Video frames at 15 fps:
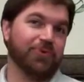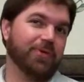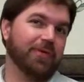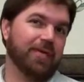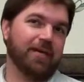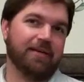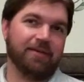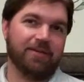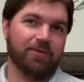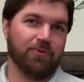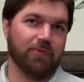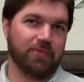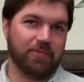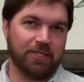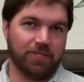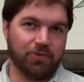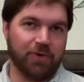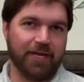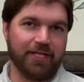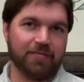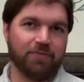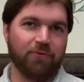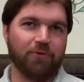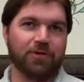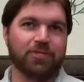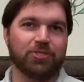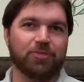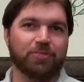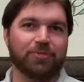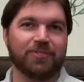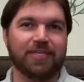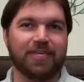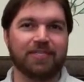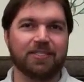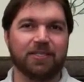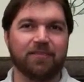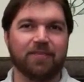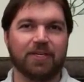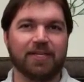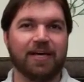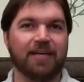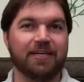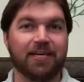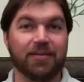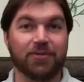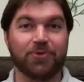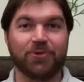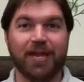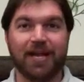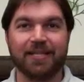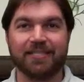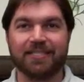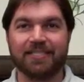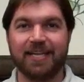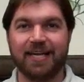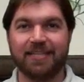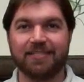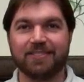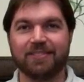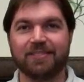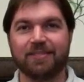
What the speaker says: It drains 42% of the continental United States.